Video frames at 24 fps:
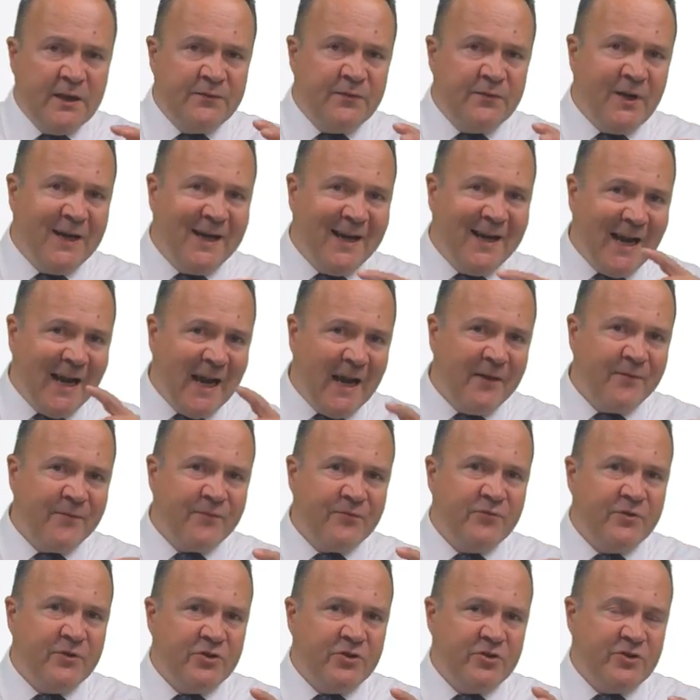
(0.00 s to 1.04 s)
if I
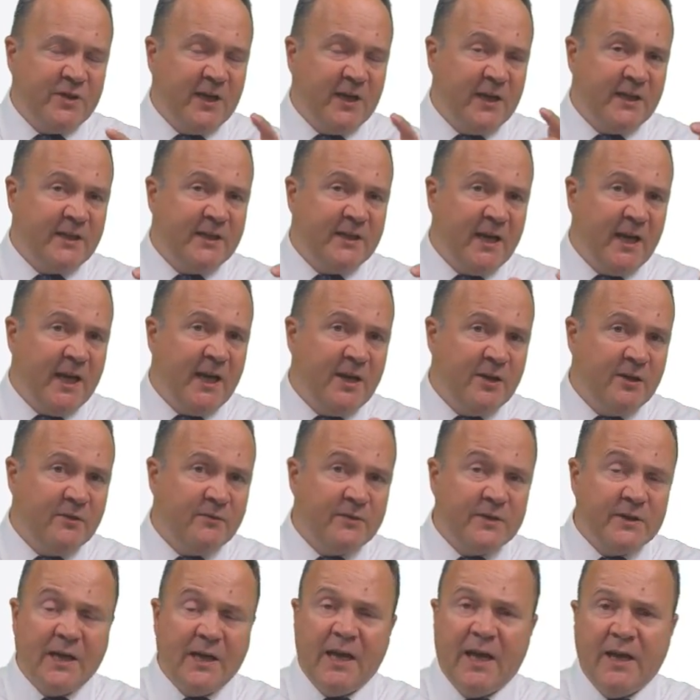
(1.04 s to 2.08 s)
average that gain
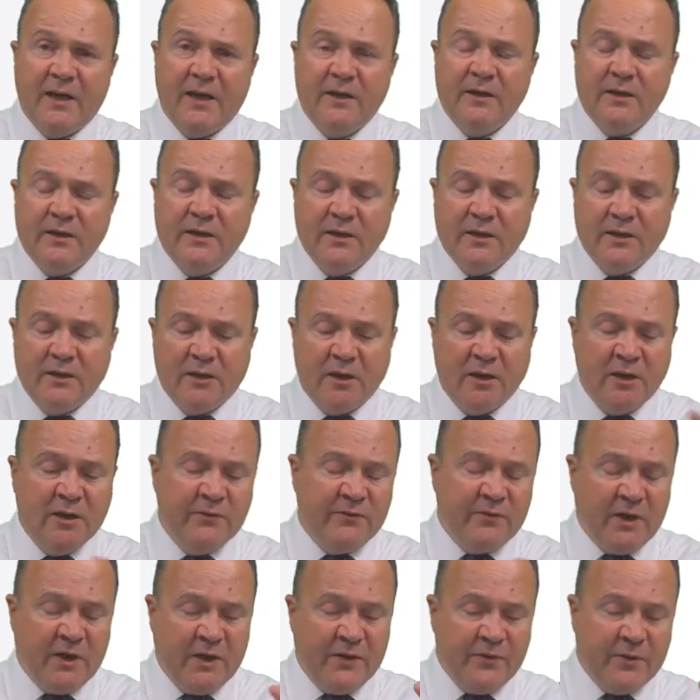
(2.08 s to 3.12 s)
of 10
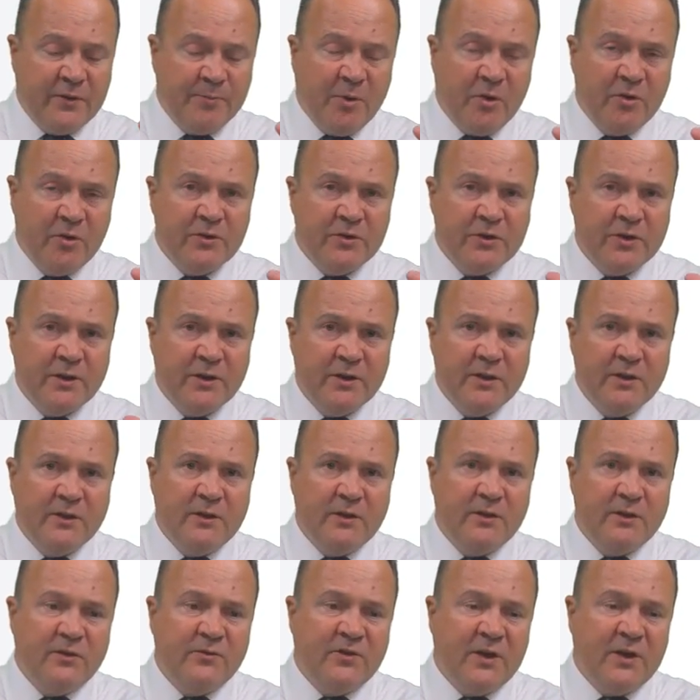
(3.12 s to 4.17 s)
over the life of the bond,
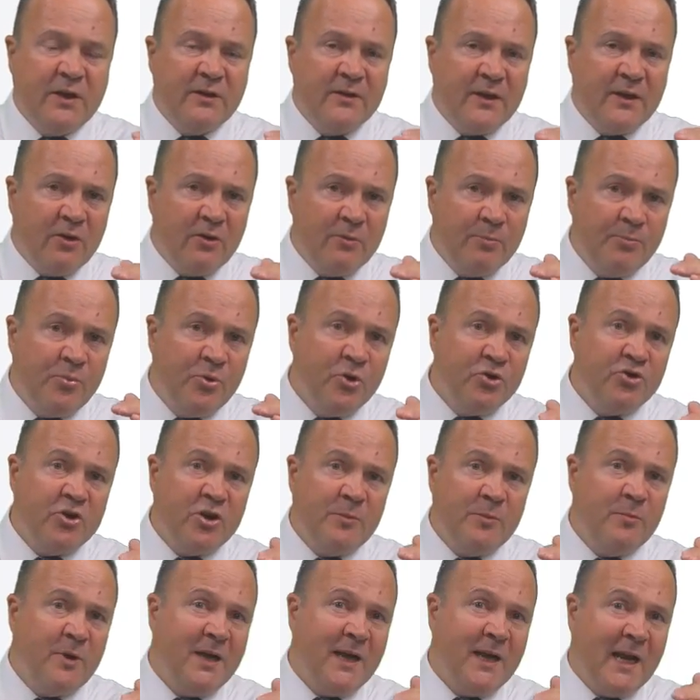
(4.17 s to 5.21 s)
then that will push
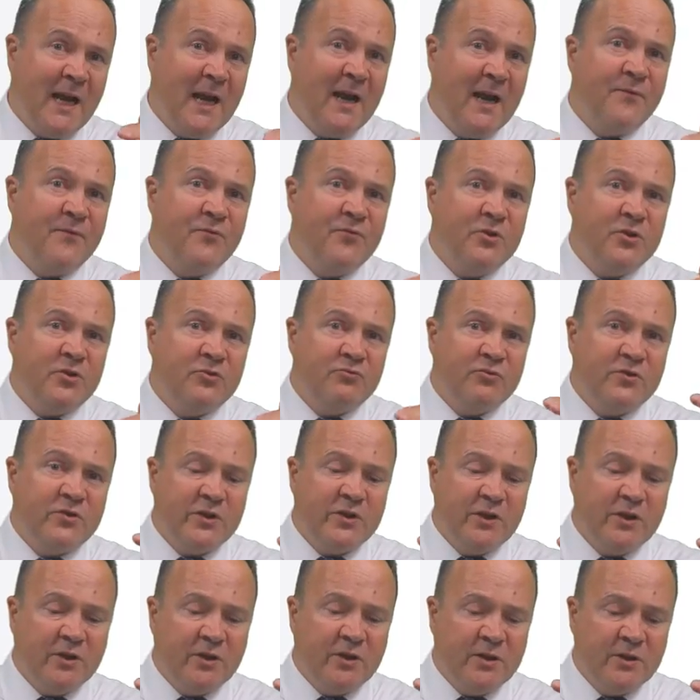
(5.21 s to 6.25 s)
up my average
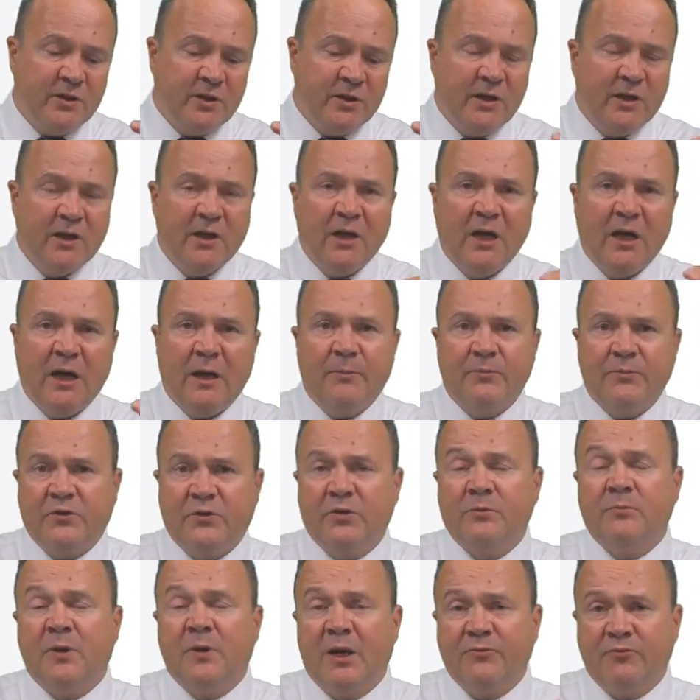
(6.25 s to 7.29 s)
return up
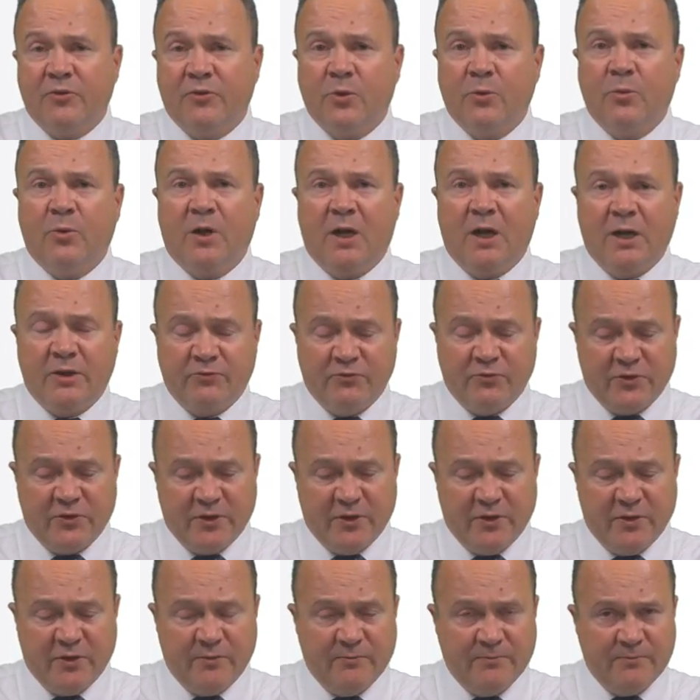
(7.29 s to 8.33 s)
to my required
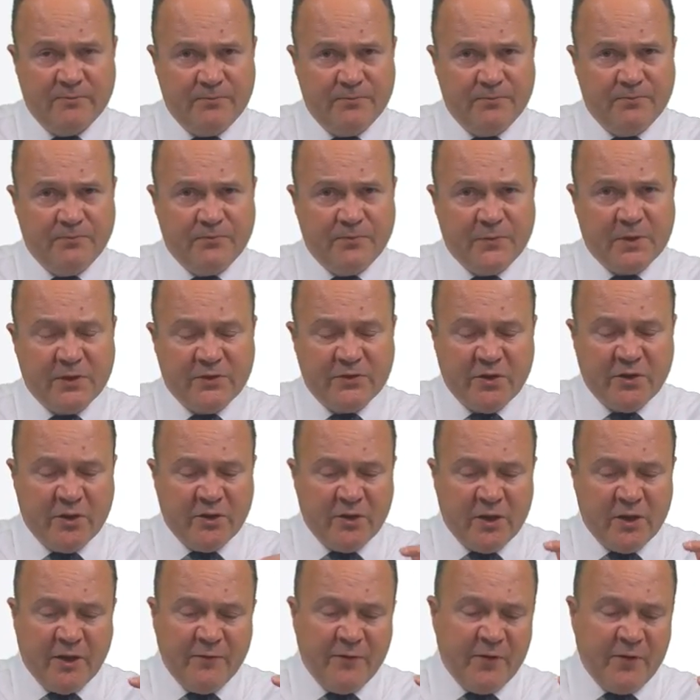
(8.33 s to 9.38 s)
return.
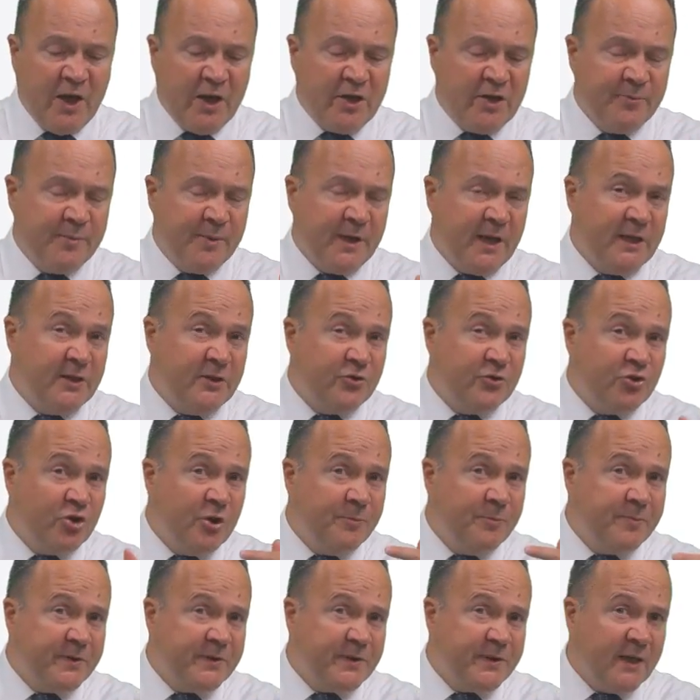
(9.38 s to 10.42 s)
So I could be getting
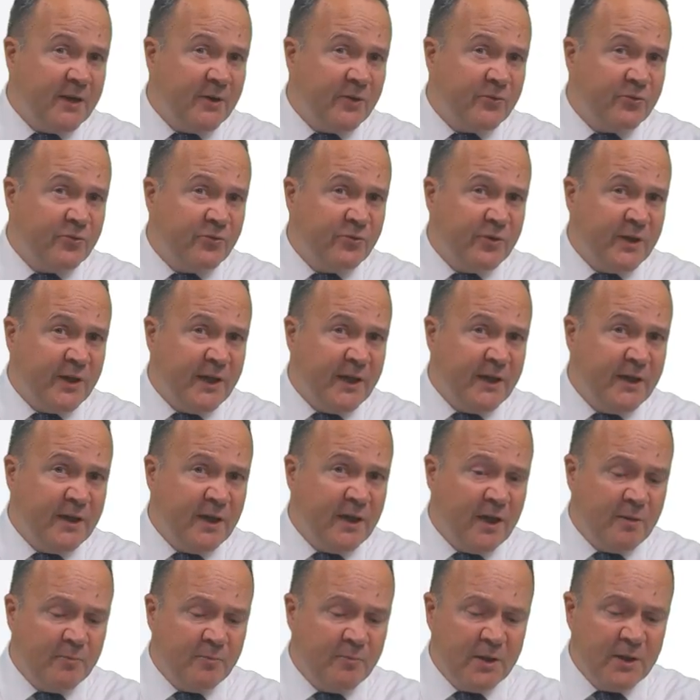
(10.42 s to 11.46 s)
2% through the
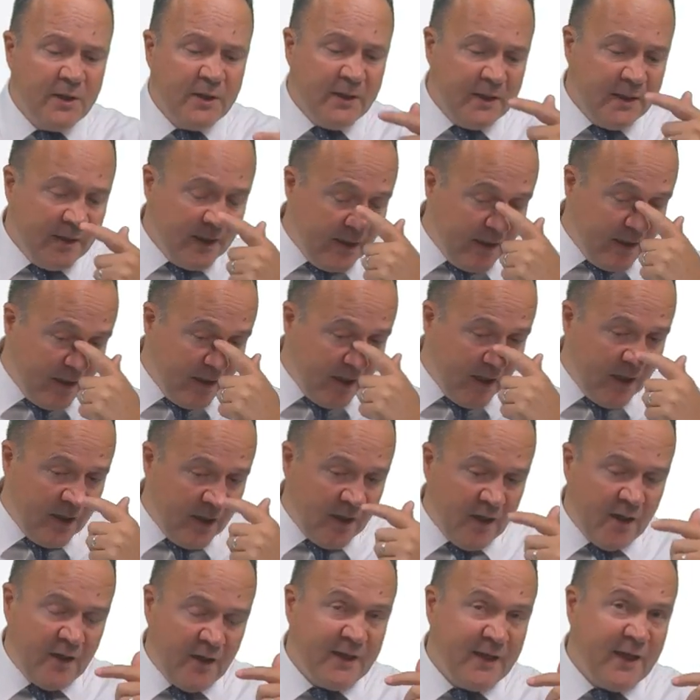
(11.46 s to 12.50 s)
income.
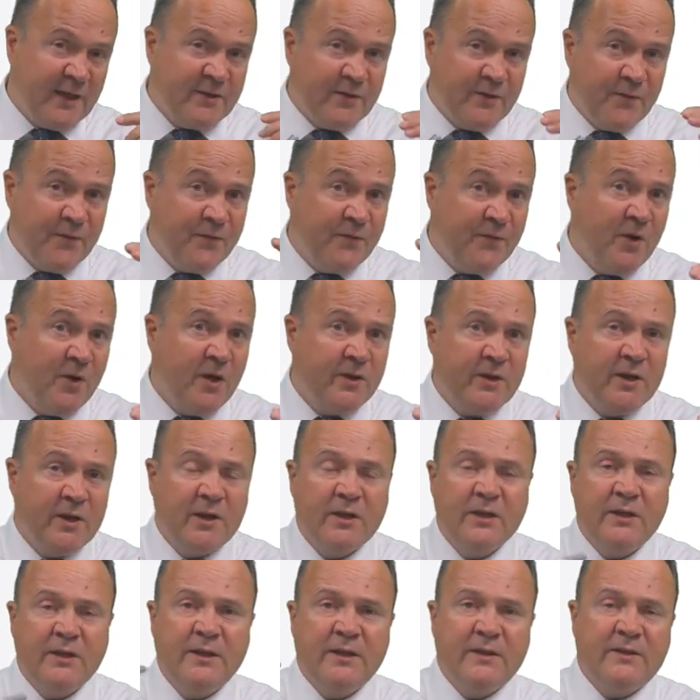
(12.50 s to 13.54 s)
I'll get a
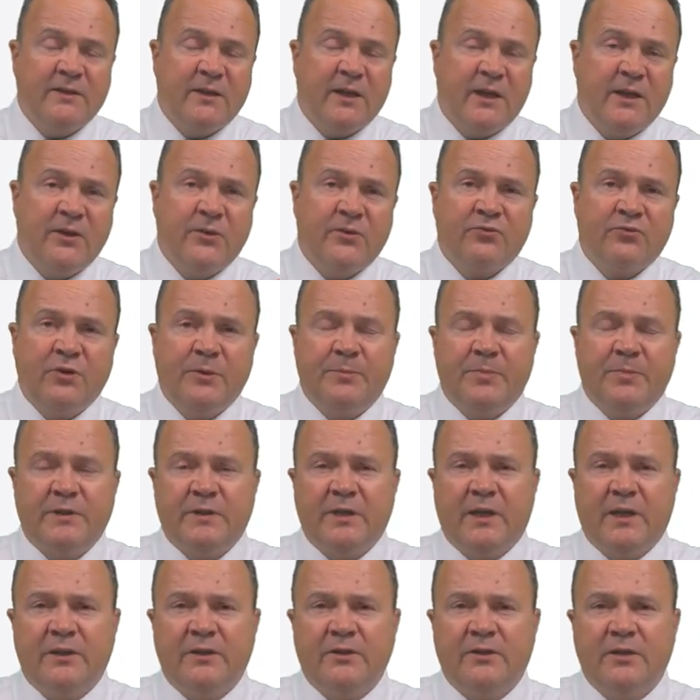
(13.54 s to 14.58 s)
further, let's say,
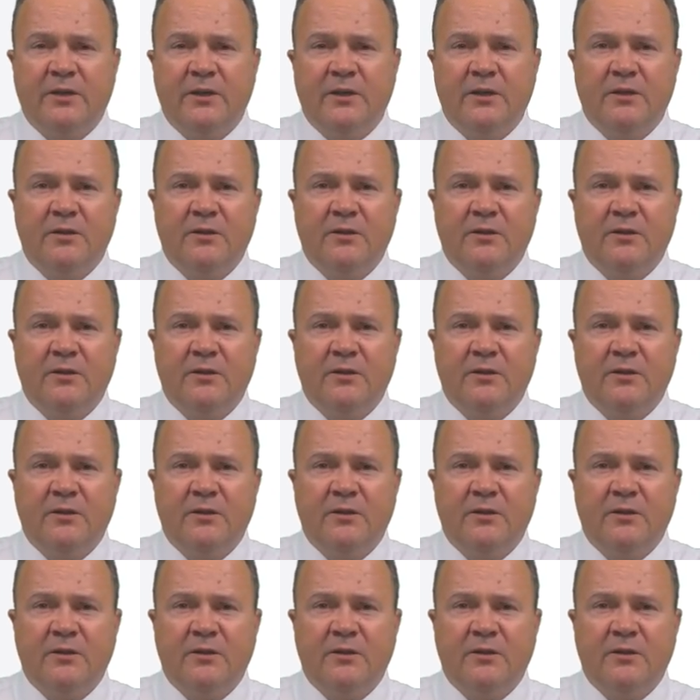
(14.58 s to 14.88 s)
3%